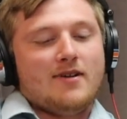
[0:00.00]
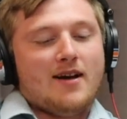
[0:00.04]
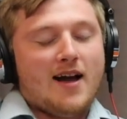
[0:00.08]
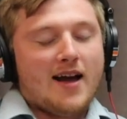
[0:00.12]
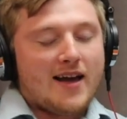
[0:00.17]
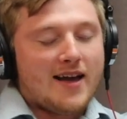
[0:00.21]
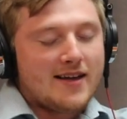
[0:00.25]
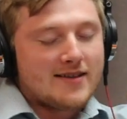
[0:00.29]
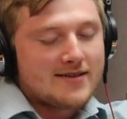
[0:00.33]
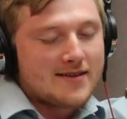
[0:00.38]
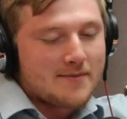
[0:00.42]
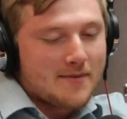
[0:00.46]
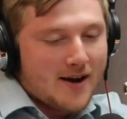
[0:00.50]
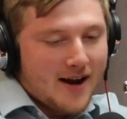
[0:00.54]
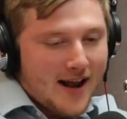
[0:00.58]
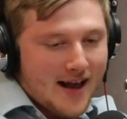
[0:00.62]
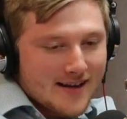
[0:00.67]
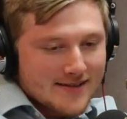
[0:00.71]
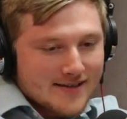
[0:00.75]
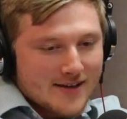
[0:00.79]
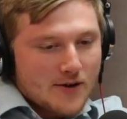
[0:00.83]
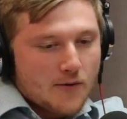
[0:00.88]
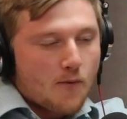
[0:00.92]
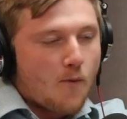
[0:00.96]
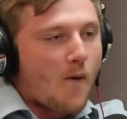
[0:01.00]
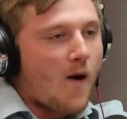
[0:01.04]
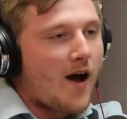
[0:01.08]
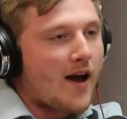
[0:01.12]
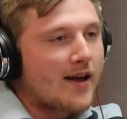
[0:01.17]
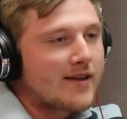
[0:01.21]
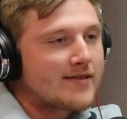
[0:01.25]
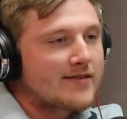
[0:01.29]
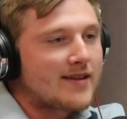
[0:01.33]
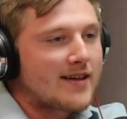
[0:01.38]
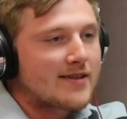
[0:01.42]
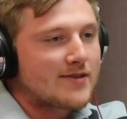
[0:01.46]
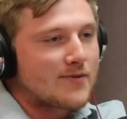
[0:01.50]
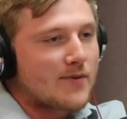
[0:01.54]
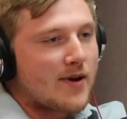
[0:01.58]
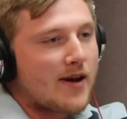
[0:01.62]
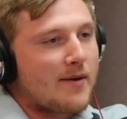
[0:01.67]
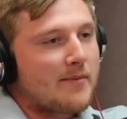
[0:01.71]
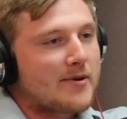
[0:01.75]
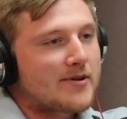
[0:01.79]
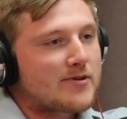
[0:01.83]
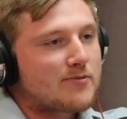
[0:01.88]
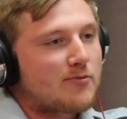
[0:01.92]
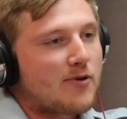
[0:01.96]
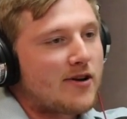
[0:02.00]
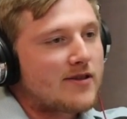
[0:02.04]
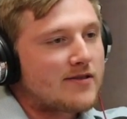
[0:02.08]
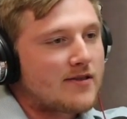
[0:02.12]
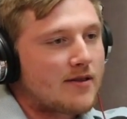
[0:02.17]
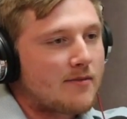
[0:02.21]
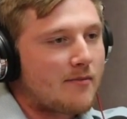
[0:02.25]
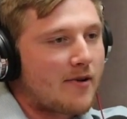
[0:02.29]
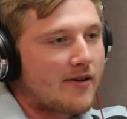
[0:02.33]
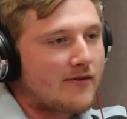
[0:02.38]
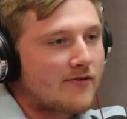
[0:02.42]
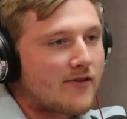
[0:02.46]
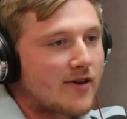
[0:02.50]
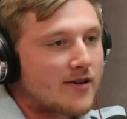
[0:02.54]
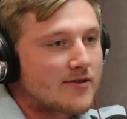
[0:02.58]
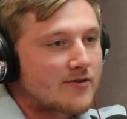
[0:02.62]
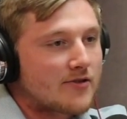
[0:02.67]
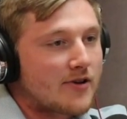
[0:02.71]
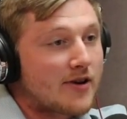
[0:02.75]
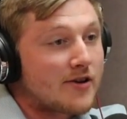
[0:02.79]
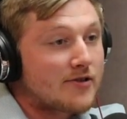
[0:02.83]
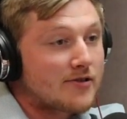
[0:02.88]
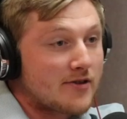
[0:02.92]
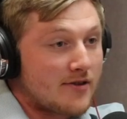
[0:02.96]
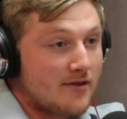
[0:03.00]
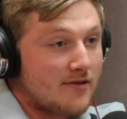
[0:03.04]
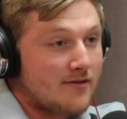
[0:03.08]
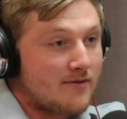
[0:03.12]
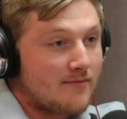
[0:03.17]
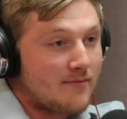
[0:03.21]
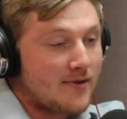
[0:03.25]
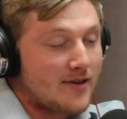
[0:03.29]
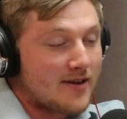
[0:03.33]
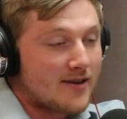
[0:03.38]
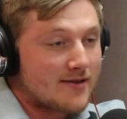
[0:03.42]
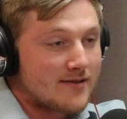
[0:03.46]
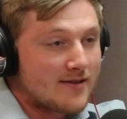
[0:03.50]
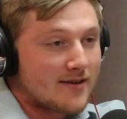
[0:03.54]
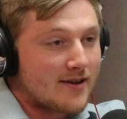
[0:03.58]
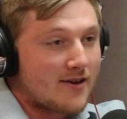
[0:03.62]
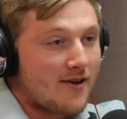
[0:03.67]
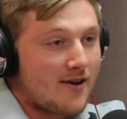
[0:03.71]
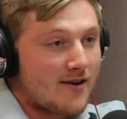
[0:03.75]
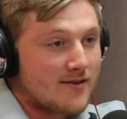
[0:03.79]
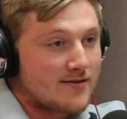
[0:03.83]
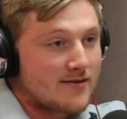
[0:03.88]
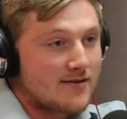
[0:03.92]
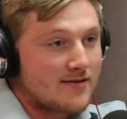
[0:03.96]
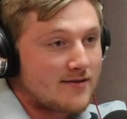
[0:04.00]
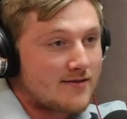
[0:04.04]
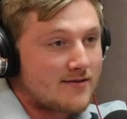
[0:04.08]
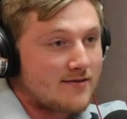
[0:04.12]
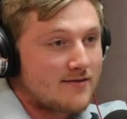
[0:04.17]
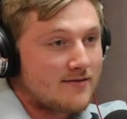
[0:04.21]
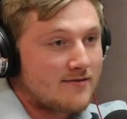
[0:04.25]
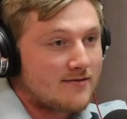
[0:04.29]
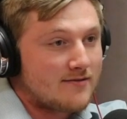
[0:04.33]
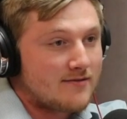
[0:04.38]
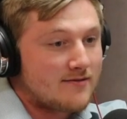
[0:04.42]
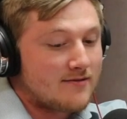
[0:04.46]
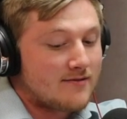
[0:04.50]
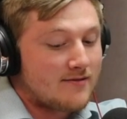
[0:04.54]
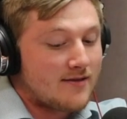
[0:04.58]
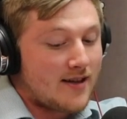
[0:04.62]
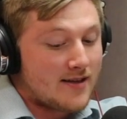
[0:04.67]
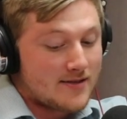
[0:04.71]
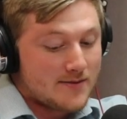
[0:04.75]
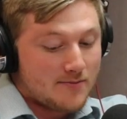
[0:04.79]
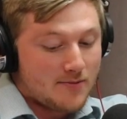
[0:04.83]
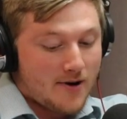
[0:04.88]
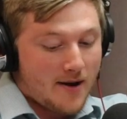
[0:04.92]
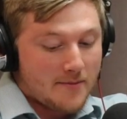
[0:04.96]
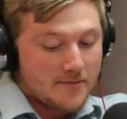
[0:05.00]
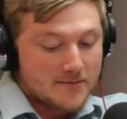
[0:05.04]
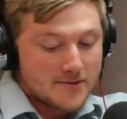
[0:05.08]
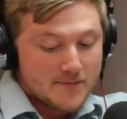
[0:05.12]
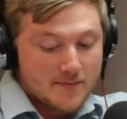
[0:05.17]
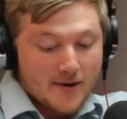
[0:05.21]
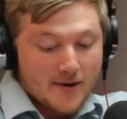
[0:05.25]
I guess I'm not asking why it's that way. I'm expressing my frustration because it causes lots of problems.